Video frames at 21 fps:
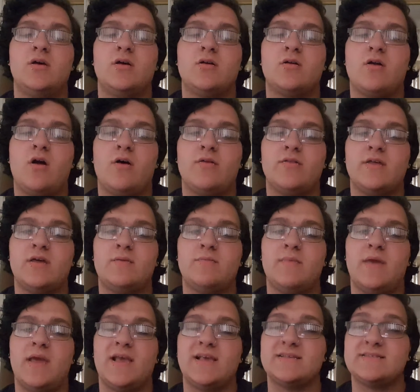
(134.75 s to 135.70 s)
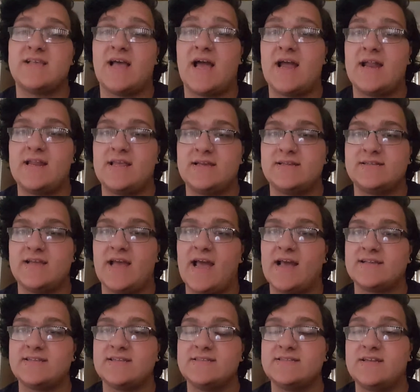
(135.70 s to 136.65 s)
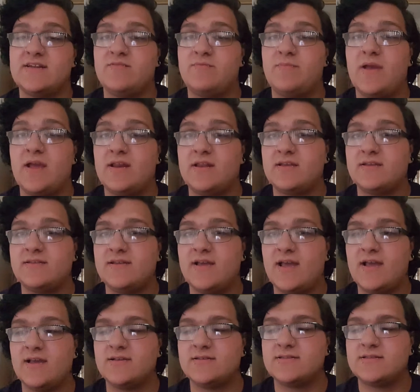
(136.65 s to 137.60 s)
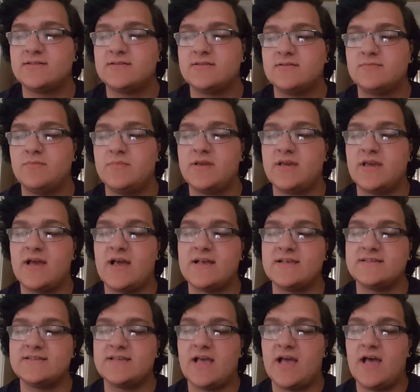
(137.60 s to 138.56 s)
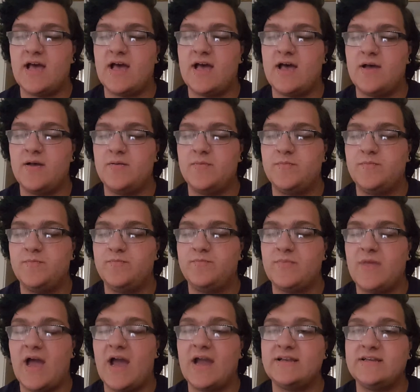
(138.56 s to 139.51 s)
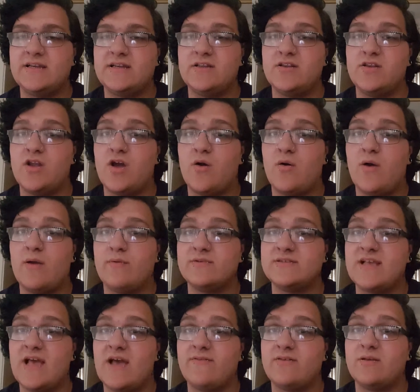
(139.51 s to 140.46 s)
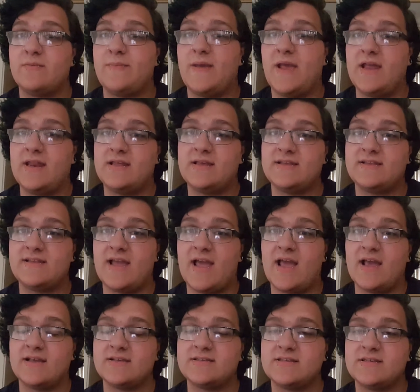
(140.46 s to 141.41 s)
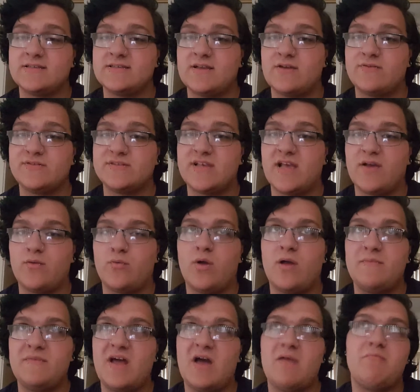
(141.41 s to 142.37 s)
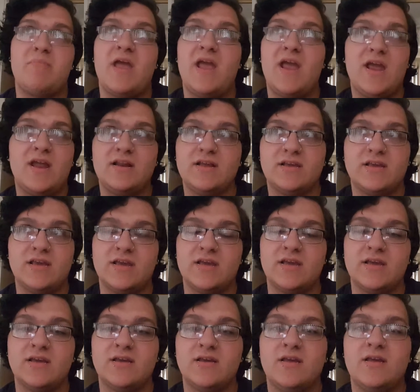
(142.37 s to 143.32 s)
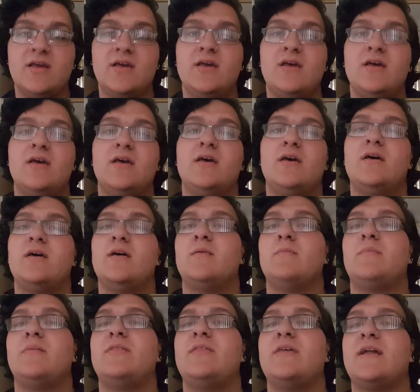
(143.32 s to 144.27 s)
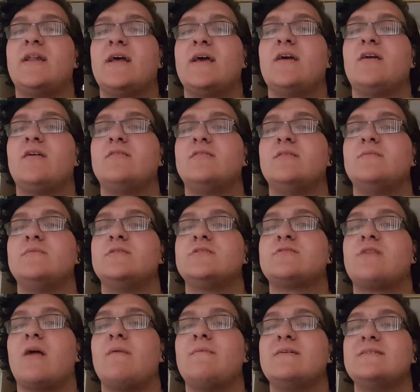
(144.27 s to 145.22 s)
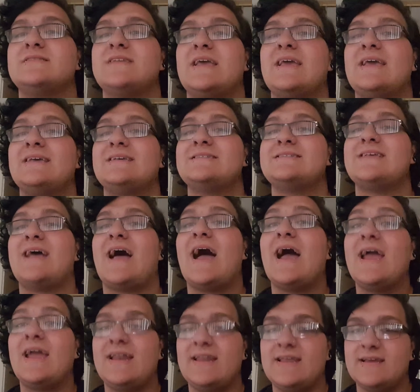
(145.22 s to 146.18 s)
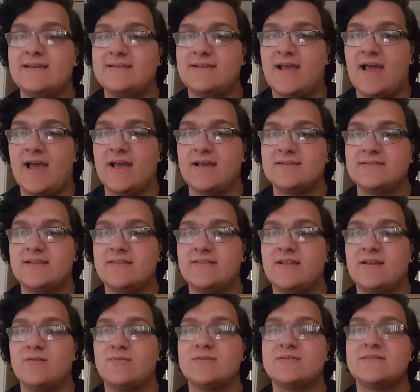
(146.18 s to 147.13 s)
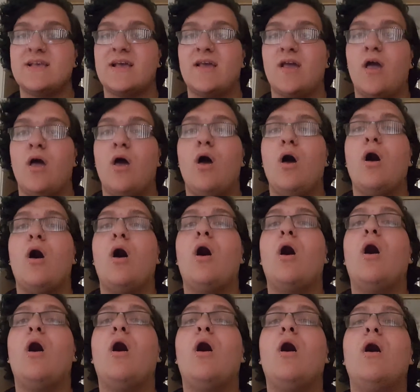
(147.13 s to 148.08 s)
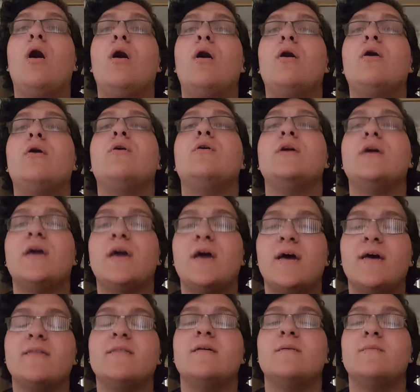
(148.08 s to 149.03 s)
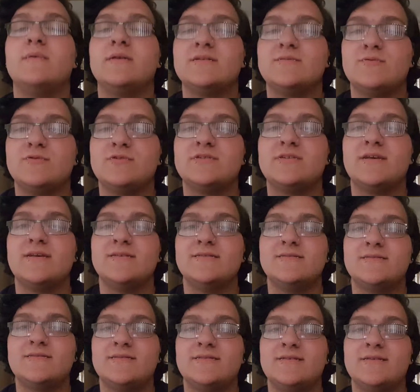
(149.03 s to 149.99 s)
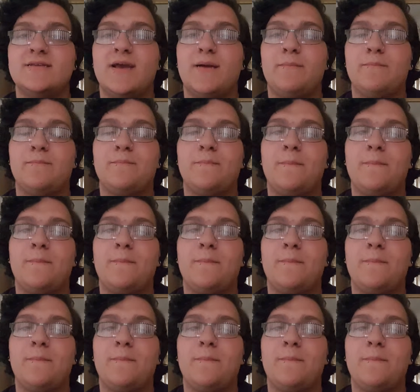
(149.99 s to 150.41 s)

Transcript: call them anxiety attacks instead of panic attacks because I didn't know I was having panic attacks because I was like, well, I'm not panicking. But then I heard them described as anxiety attacks, and then it was like, oh, yeah, that makes more sense. Yep.